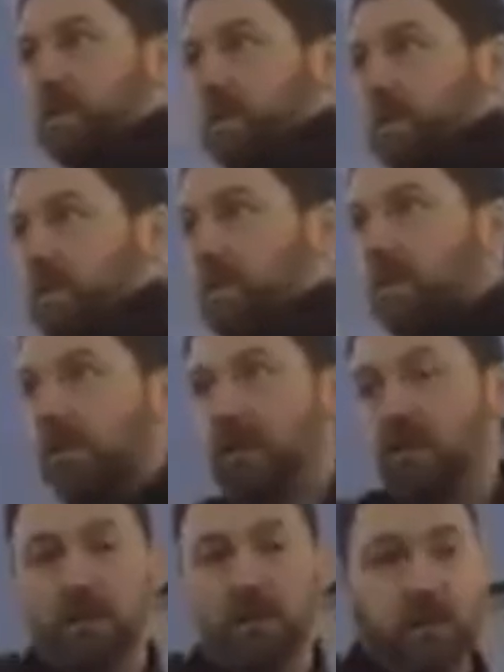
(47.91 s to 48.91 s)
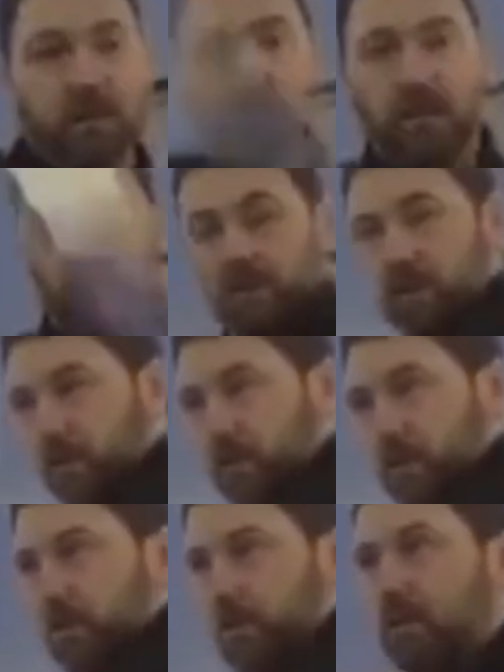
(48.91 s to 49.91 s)

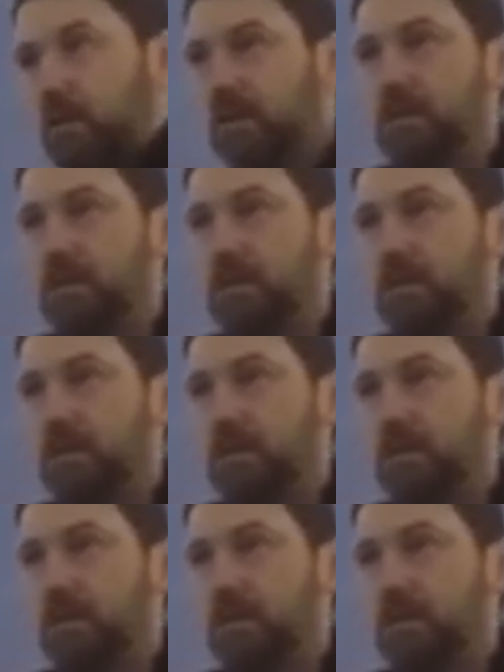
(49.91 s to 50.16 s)
(silence)